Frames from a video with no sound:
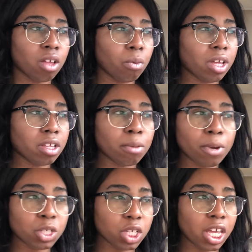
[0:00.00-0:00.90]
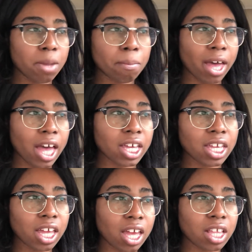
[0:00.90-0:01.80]
Well, the depression came back,
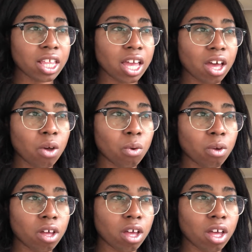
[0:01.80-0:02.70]
and now,